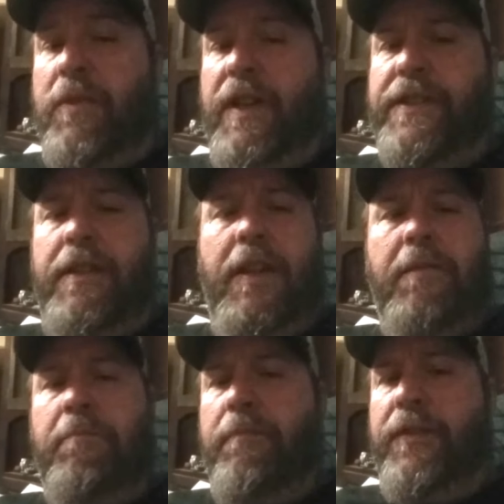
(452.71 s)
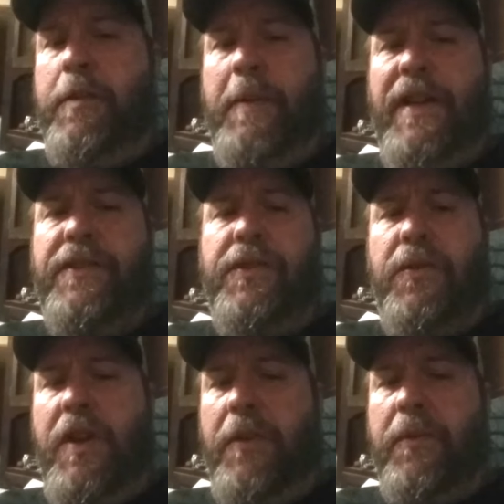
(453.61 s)
I said, no, deposits
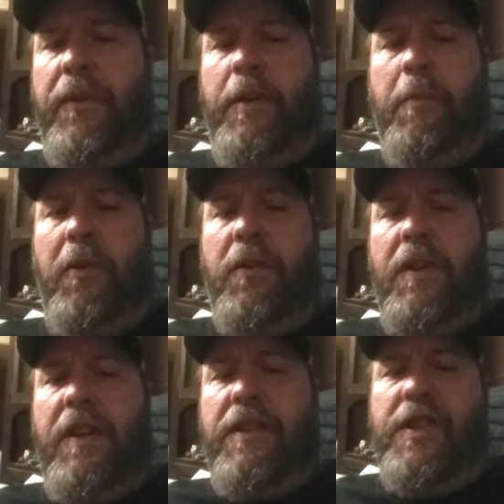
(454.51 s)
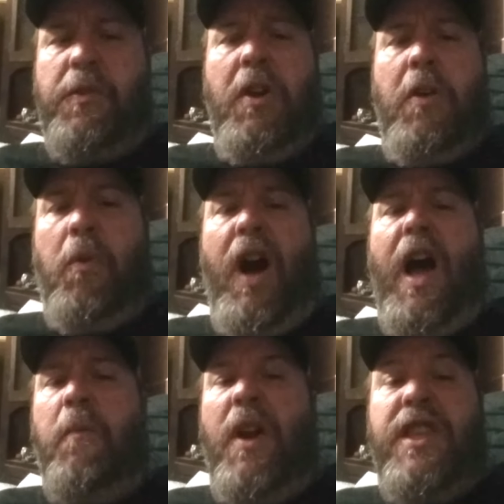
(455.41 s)
are non-refundable. Says, well,
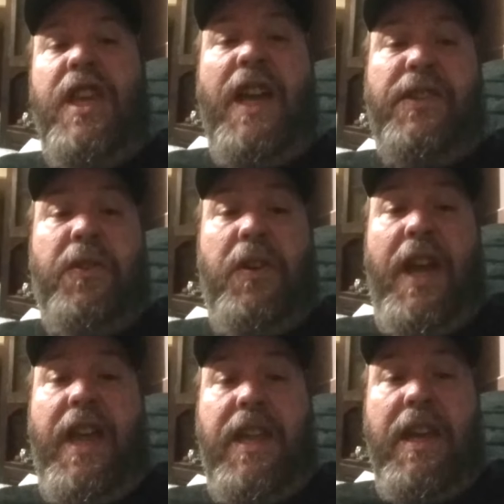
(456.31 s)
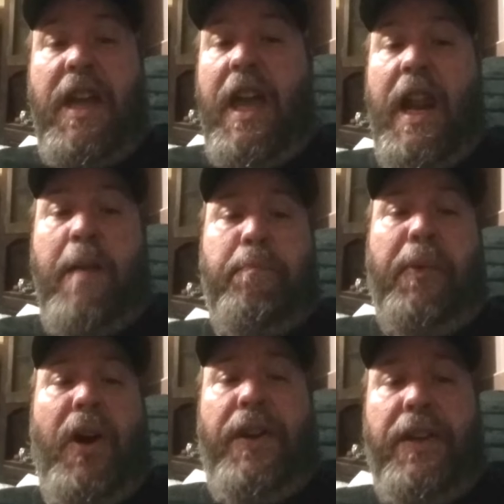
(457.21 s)
I went yesterday and I
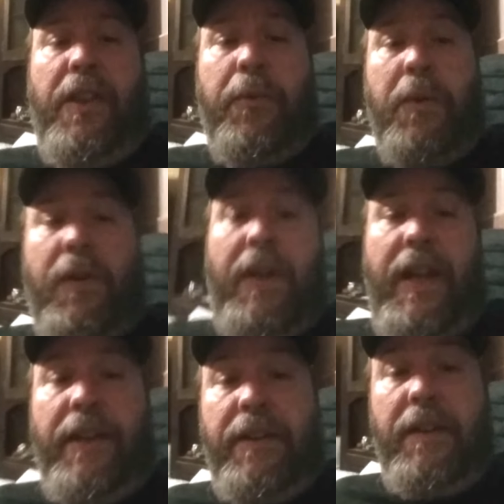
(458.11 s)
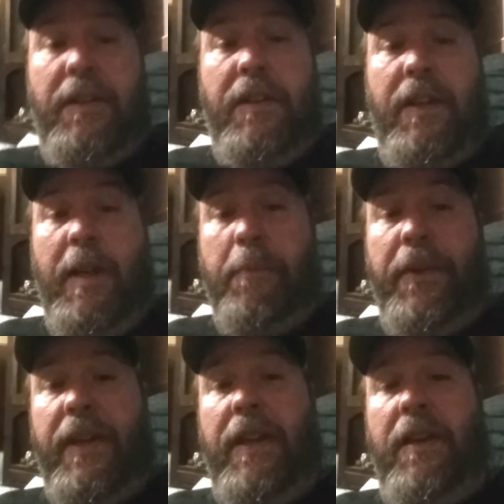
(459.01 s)
bought another rear end. And I'm
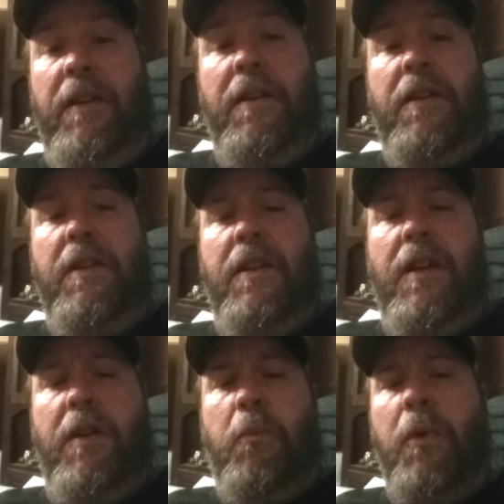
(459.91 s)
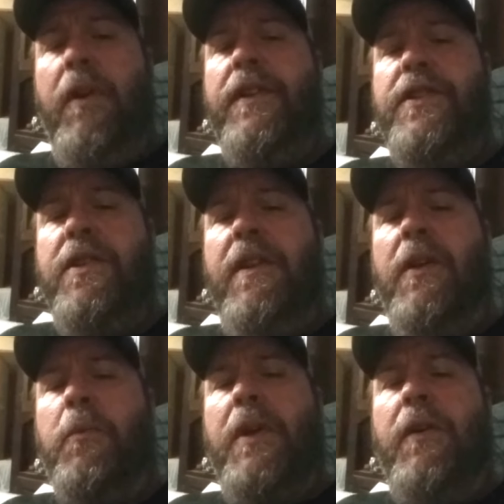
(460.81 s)
thinking, where did you
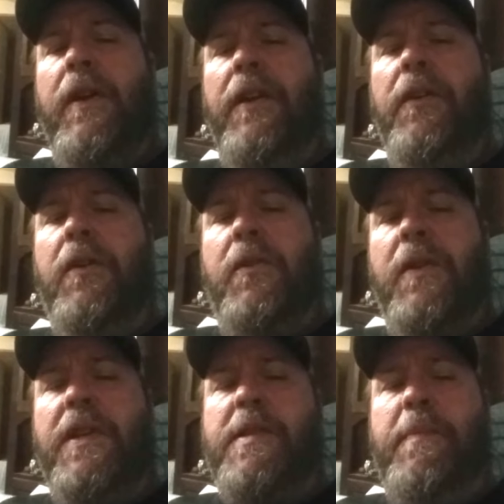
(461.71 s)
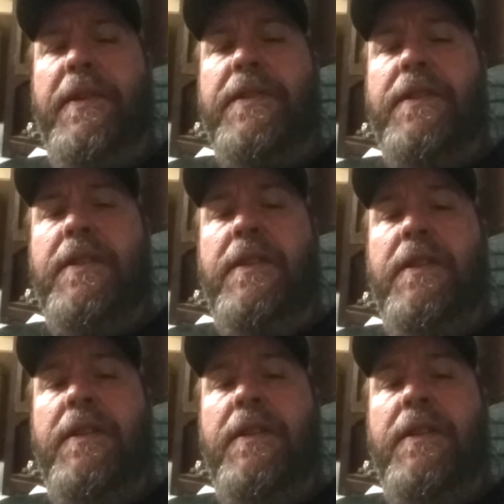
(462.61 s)
get a rear end on Christmas?